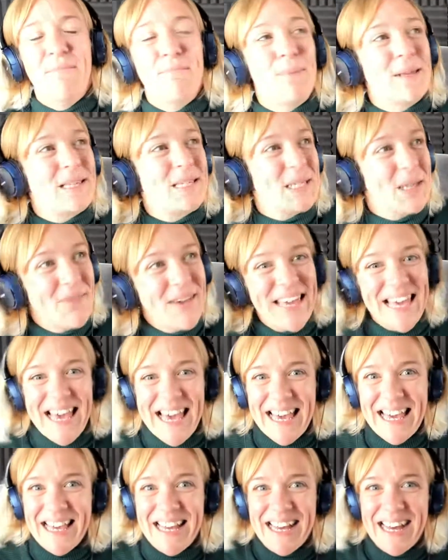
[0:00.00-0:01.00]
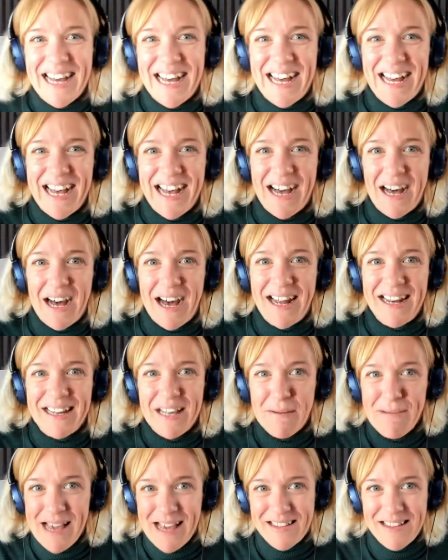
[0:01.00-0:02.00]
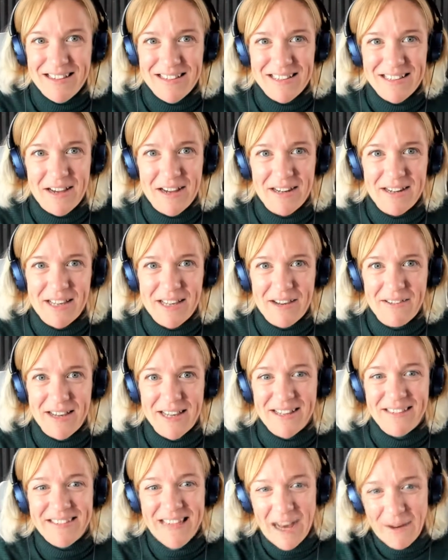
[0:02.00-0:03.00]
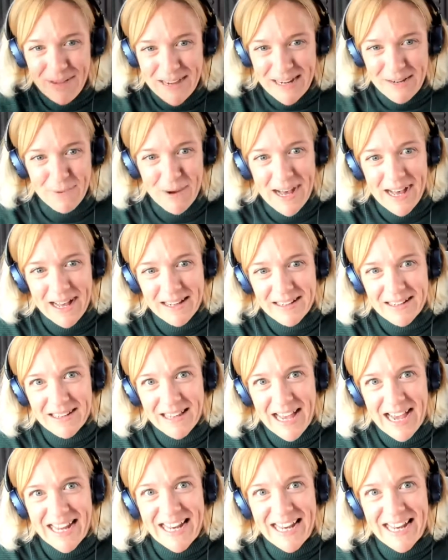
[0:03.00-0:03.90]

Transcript: but doing it and coming out the other side and going, that went well.